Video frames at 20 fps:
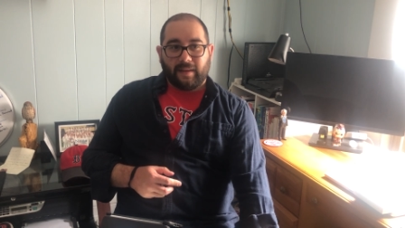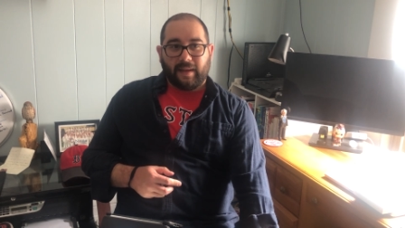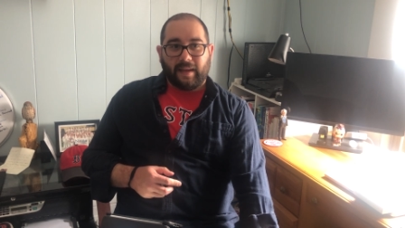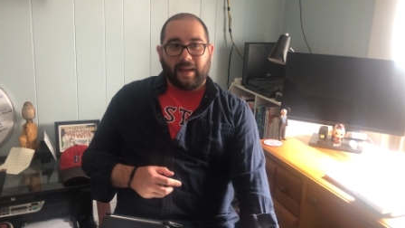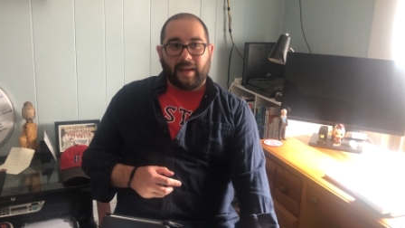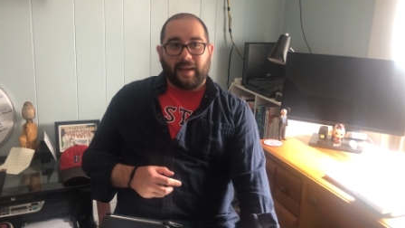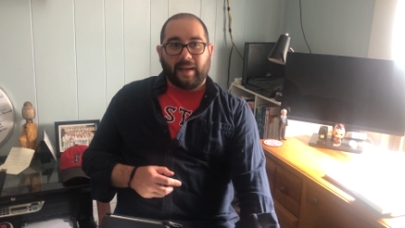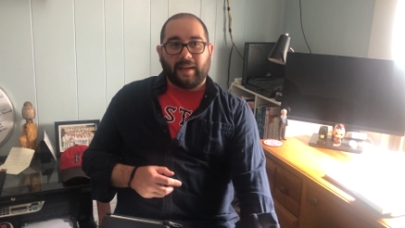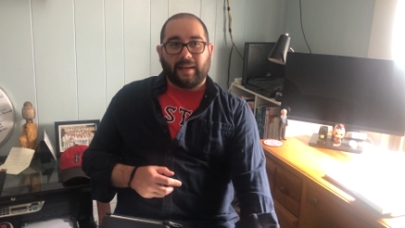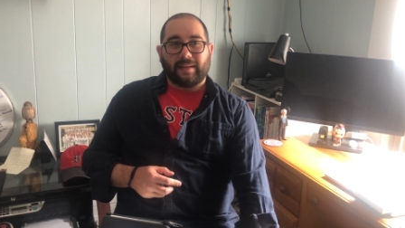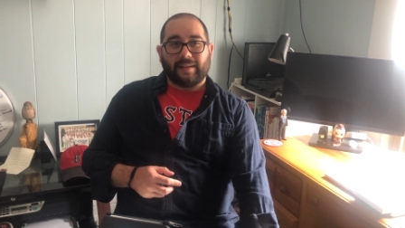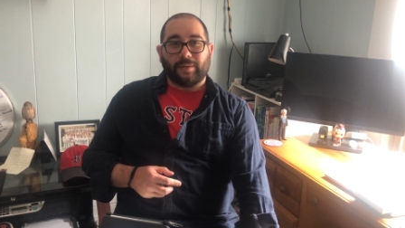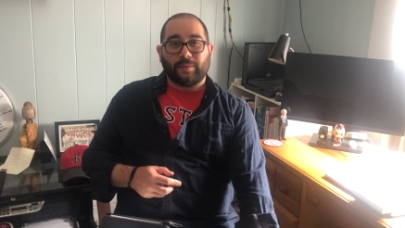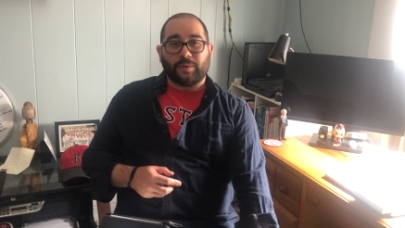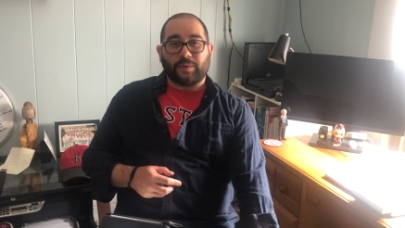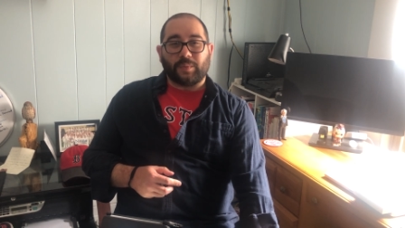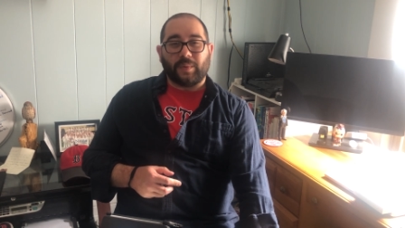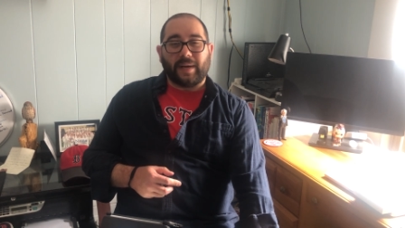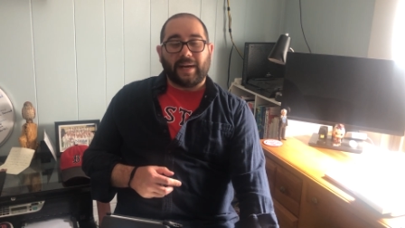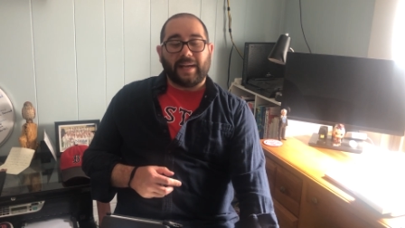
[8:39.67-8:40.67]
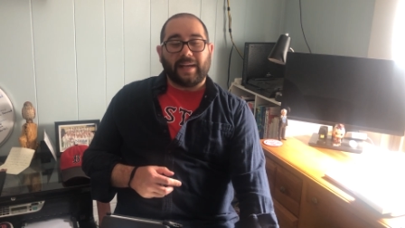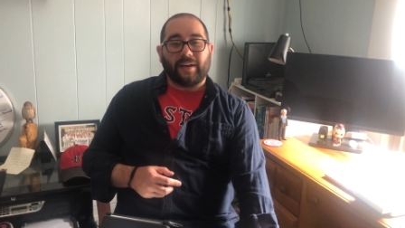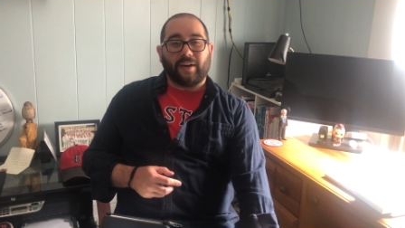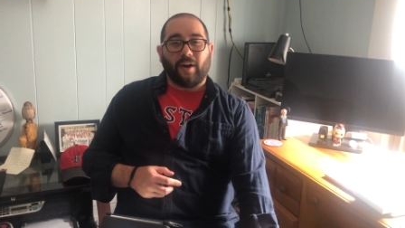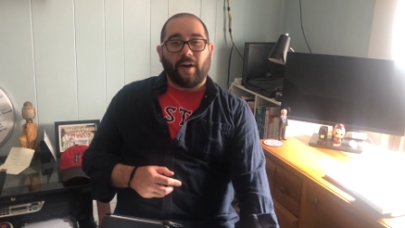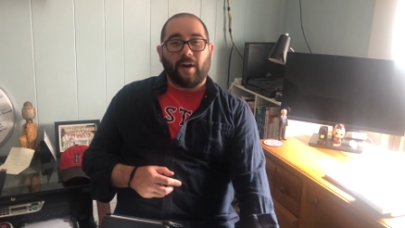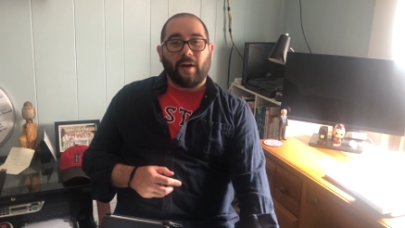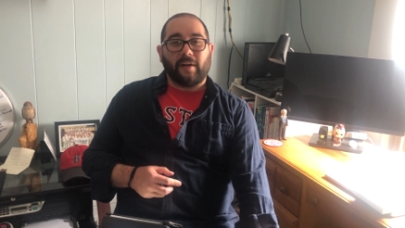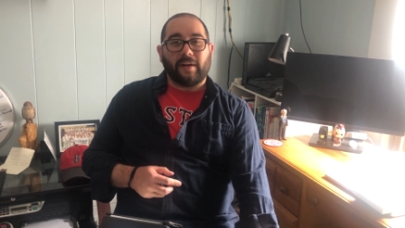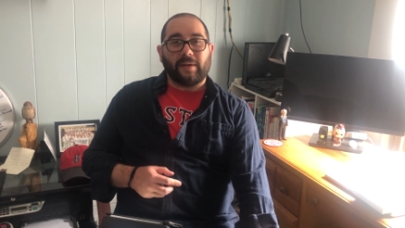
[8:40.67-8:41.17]
and it was one I had
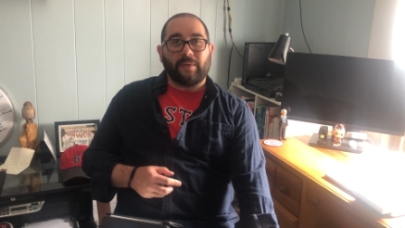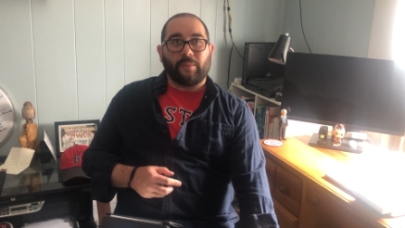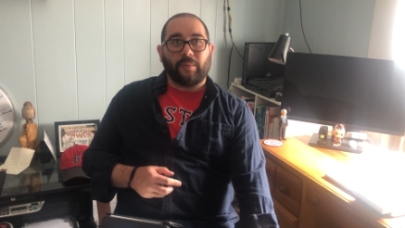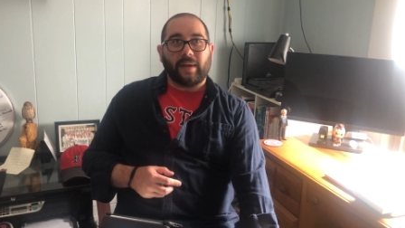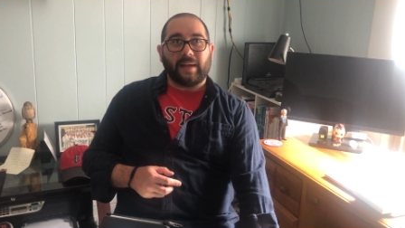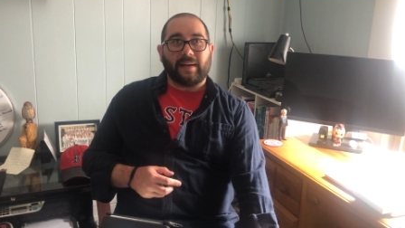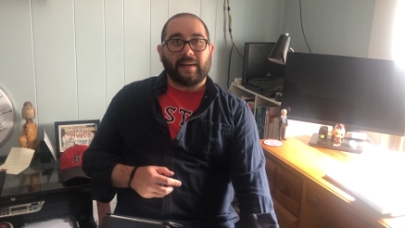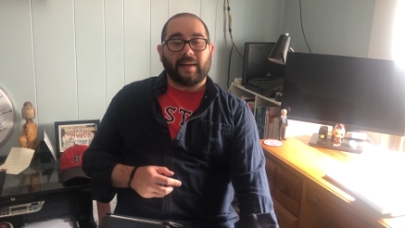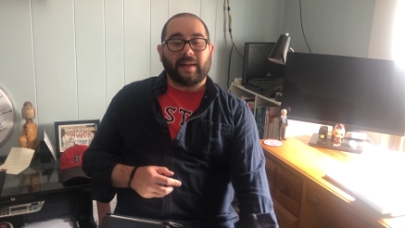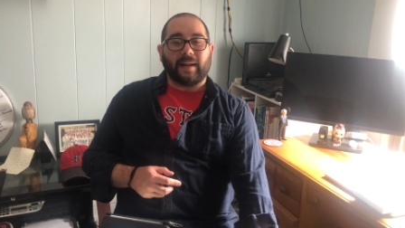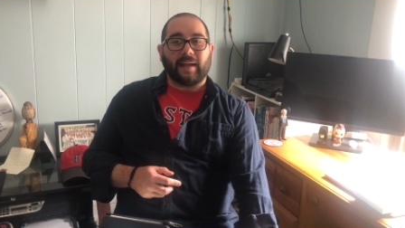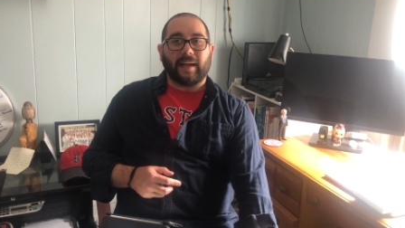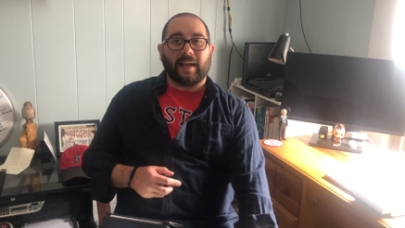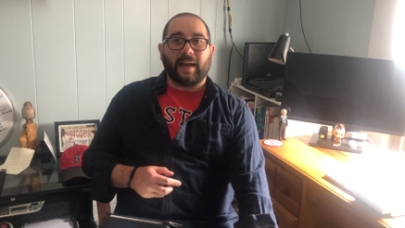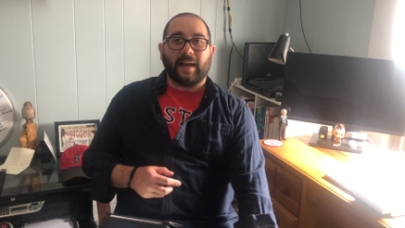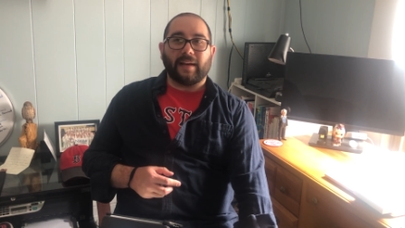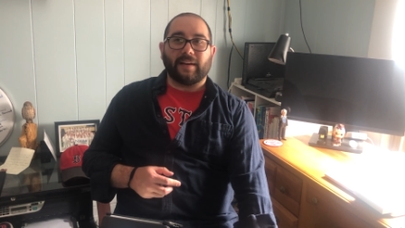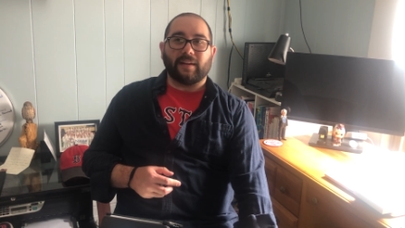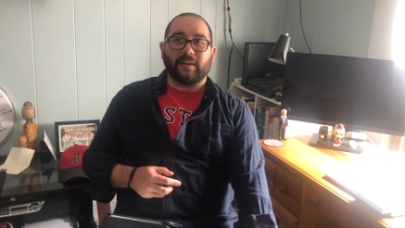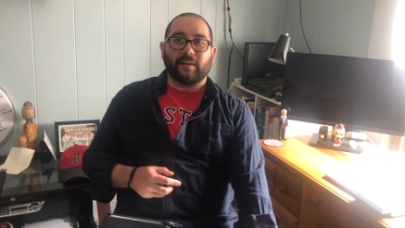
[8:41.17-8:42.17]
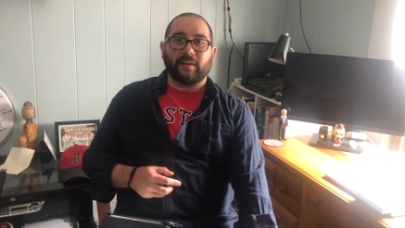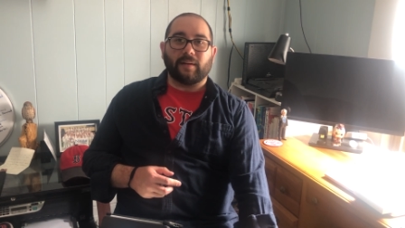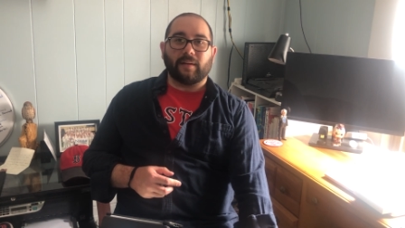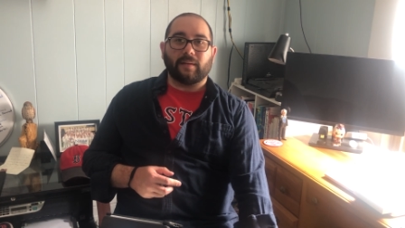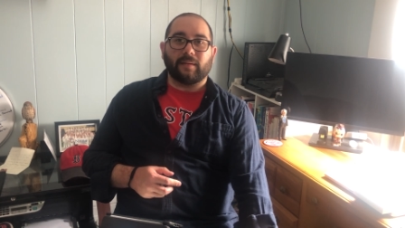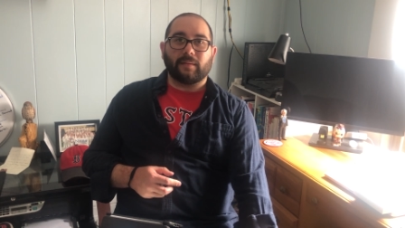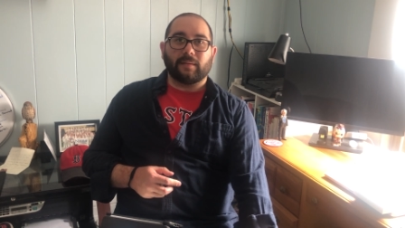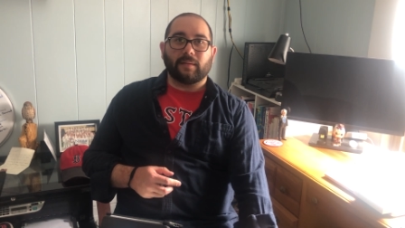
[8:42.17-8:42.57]
already written, and I kind of